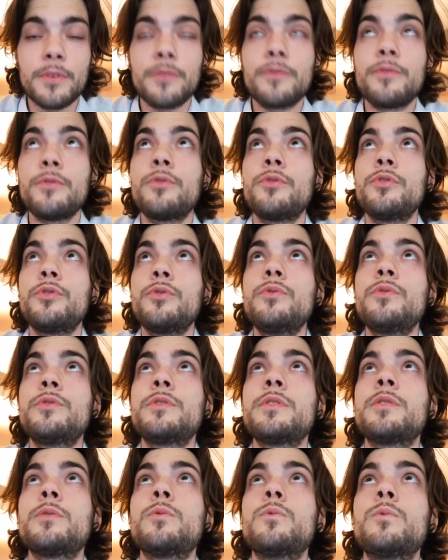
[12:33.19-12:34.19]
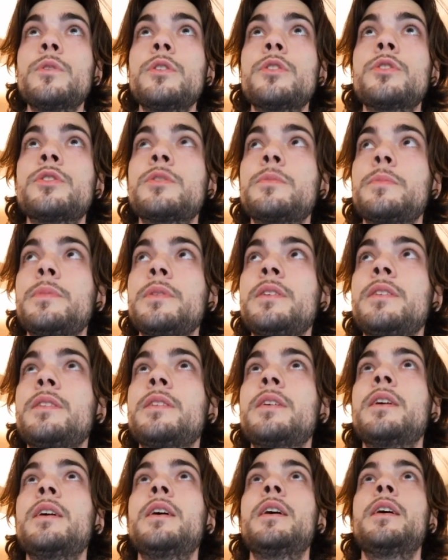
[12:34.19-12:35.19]
If you're using the rich
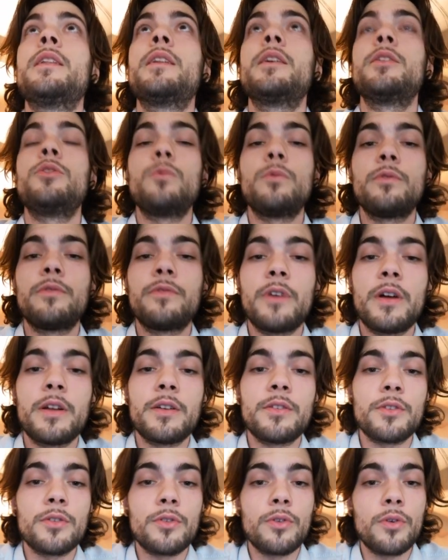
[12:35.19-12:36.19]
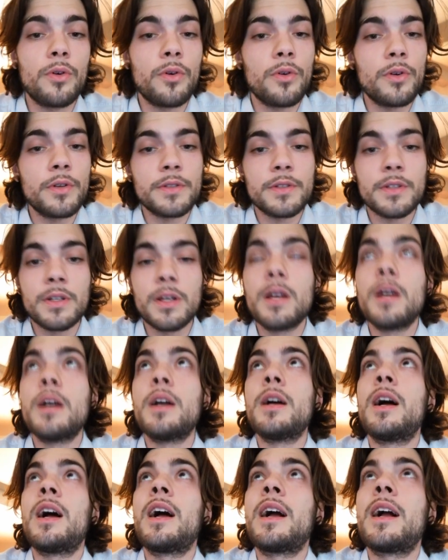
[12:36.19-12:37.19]
split that you will find in the course,
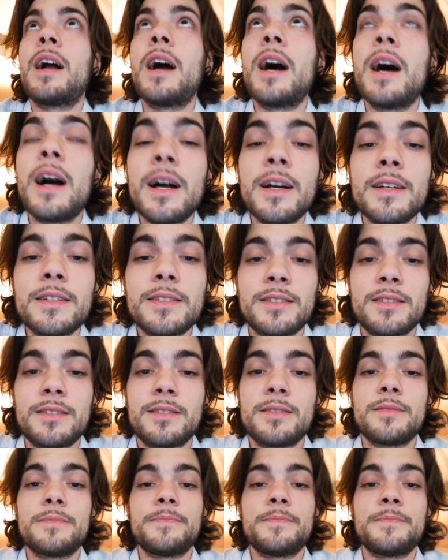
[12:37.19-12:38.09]
guys,